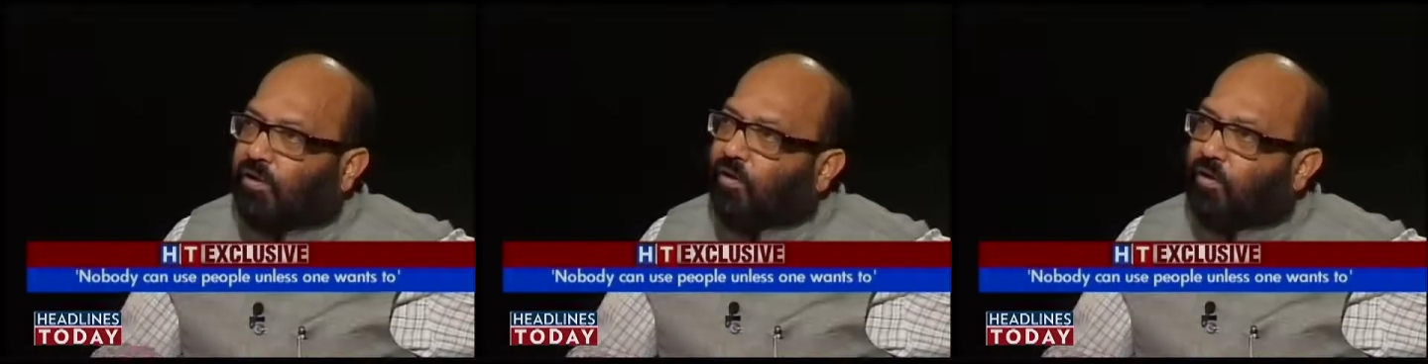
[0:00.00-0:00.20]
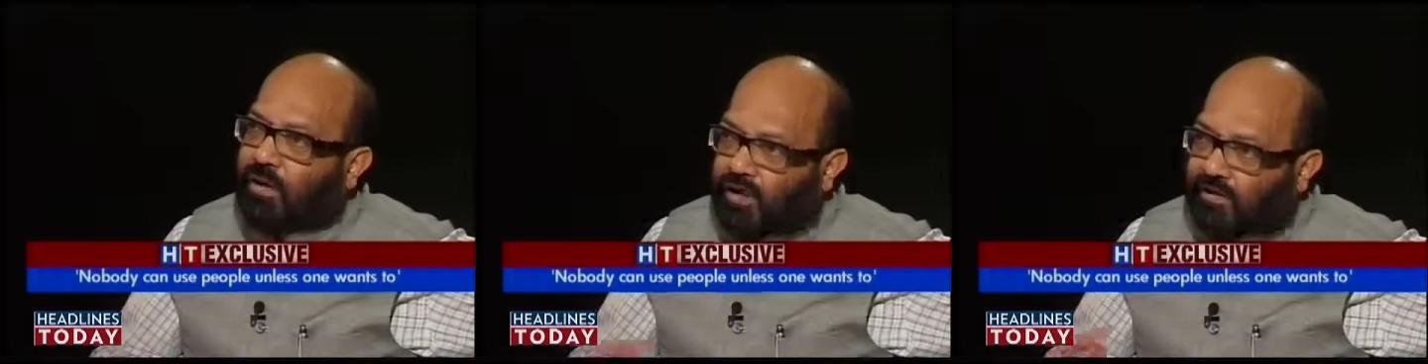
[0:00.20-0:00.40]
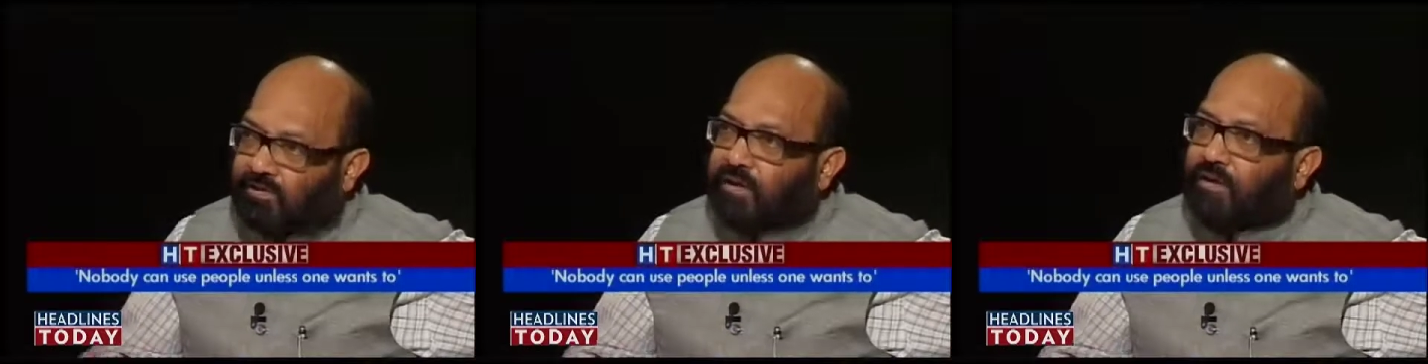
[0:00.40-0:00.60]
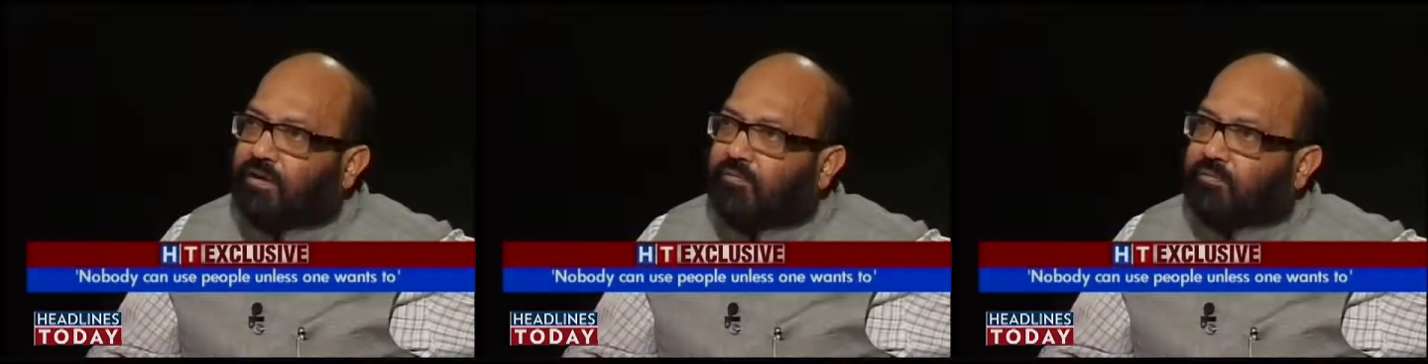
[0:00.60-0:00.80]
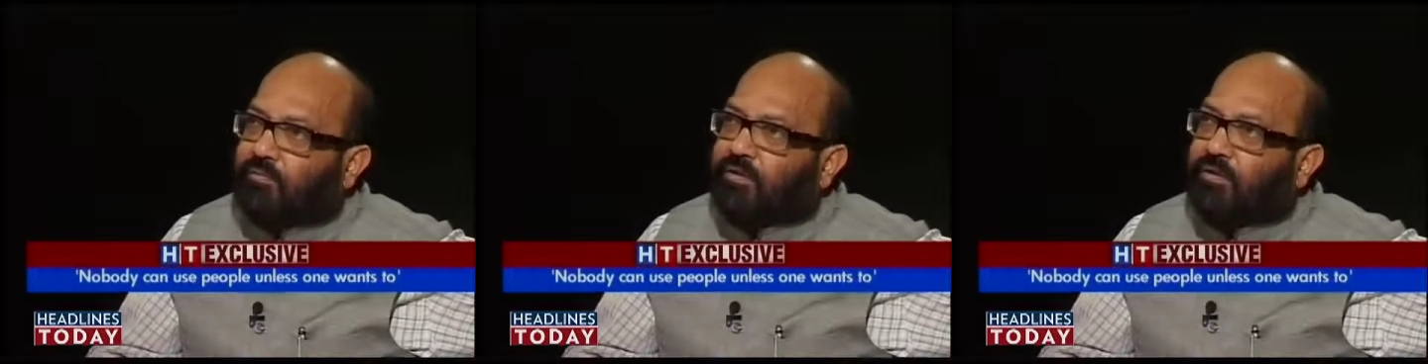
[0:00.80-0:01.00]
or I say
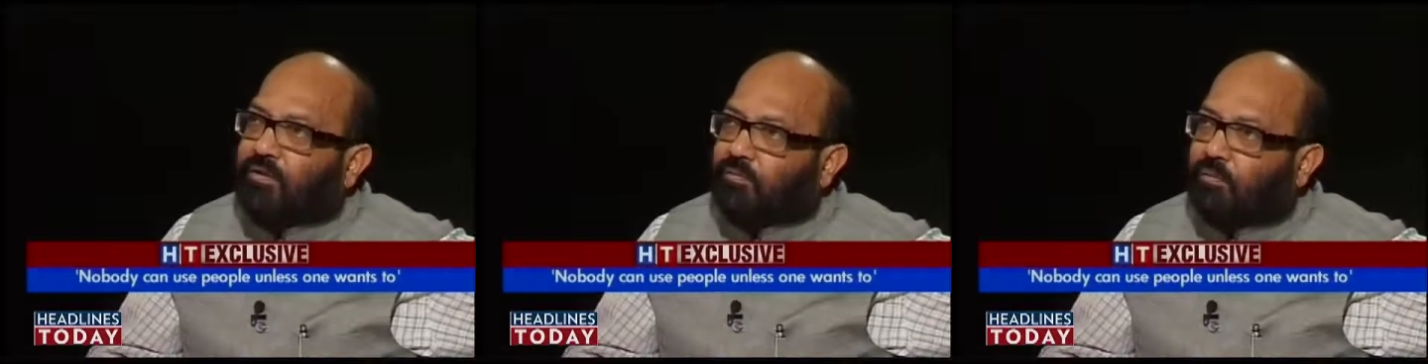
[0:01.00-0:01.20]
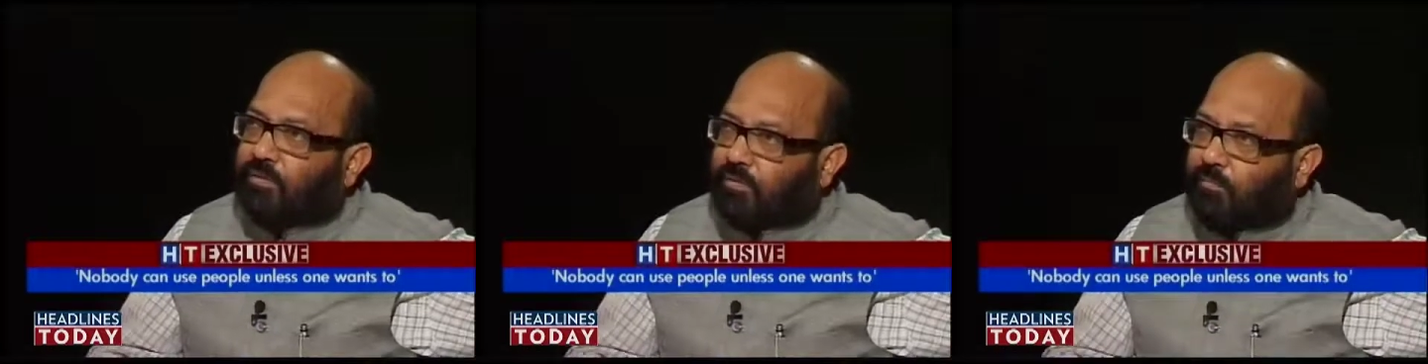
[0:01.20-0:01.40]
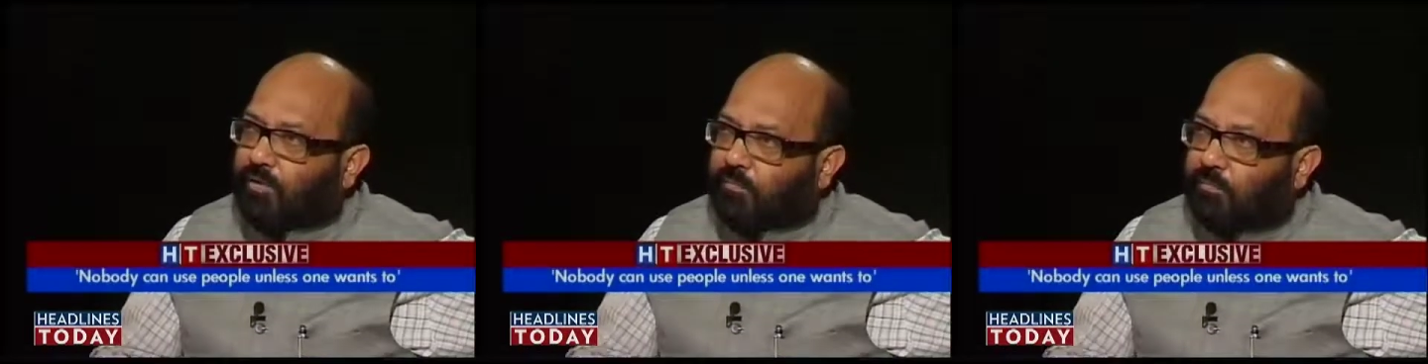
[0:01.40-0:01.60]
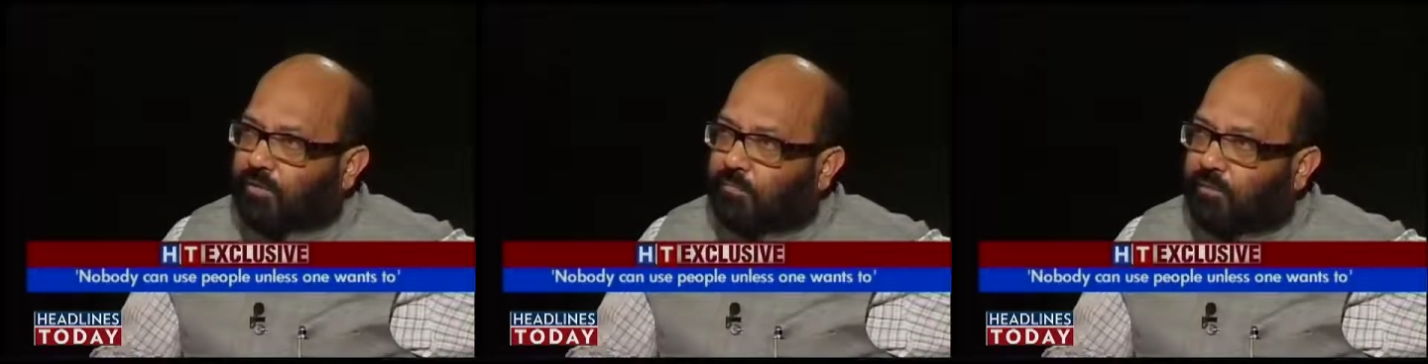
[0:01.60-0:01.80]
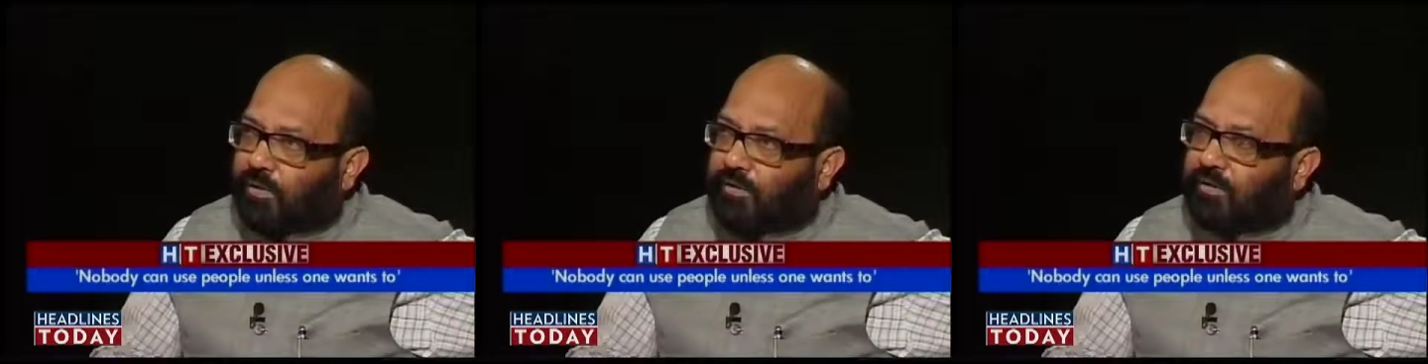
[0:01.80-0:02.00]
it for
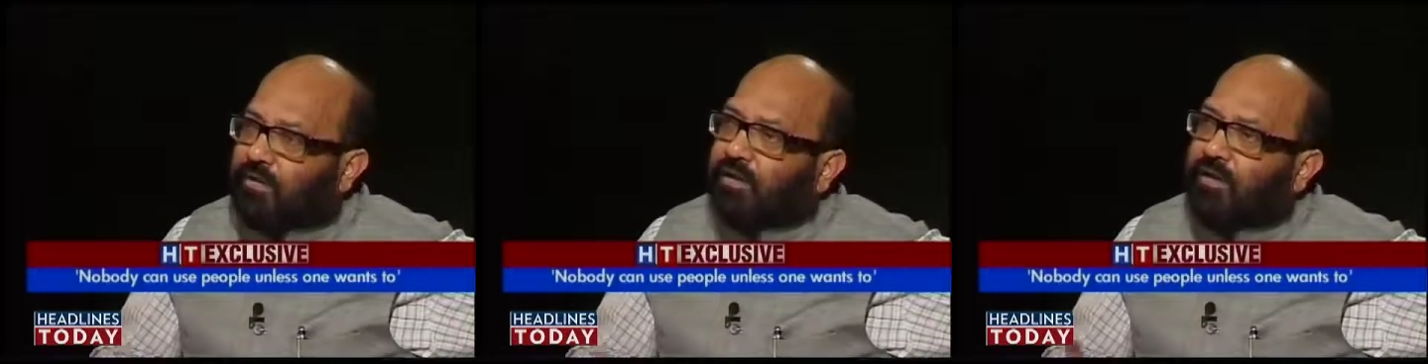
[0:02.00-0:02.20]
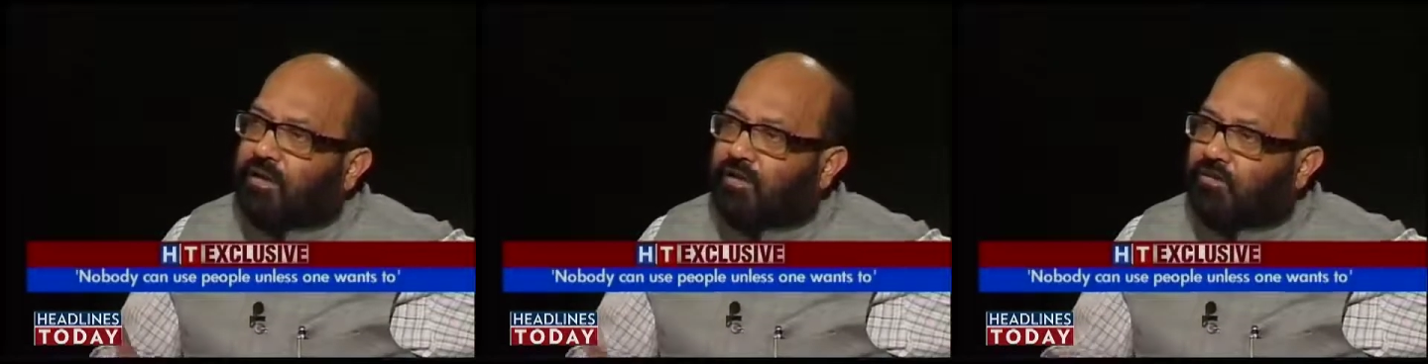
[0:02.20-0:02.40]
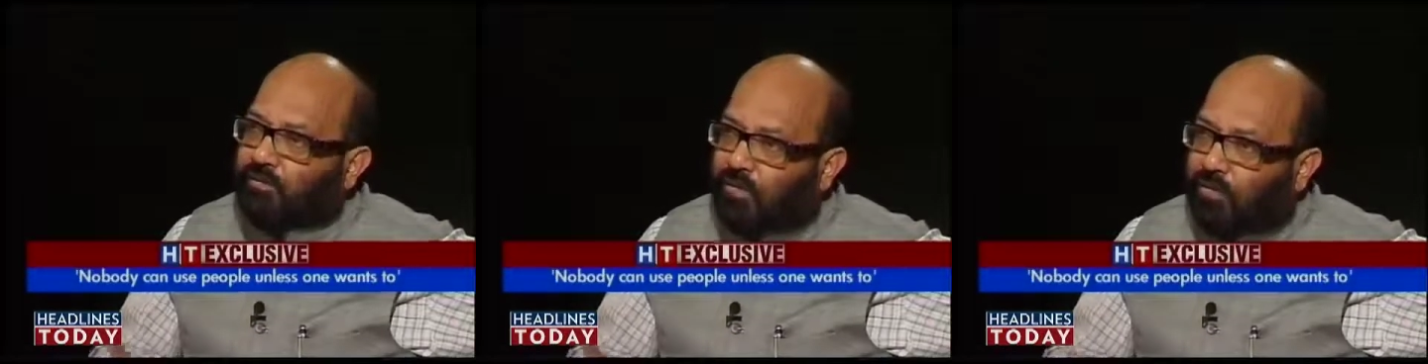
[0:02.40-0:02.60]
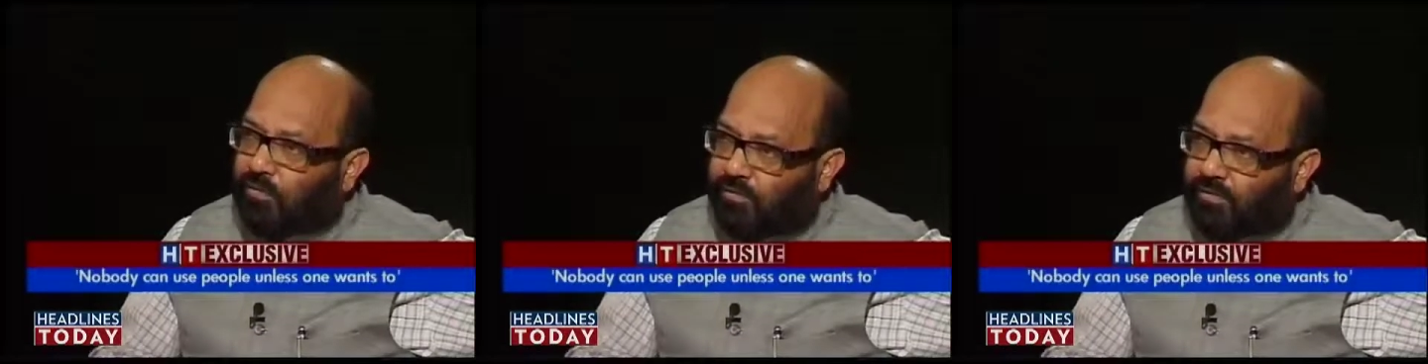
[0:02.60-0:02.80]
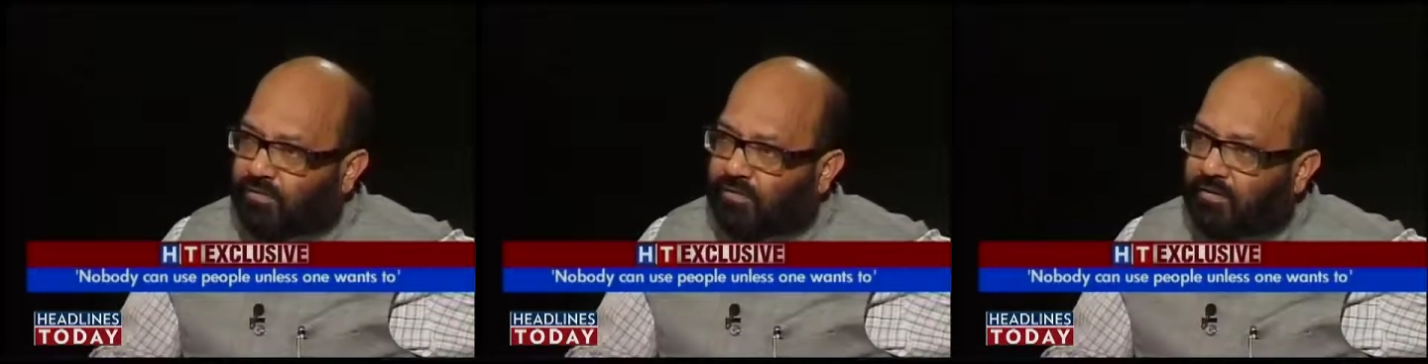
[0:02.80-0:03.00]
Samajwadi Party is
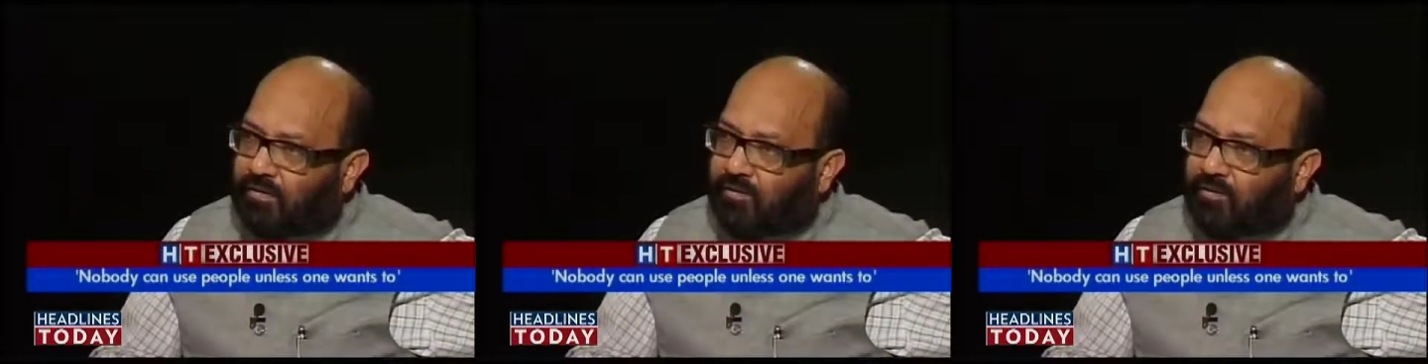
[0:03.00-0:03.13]
wrong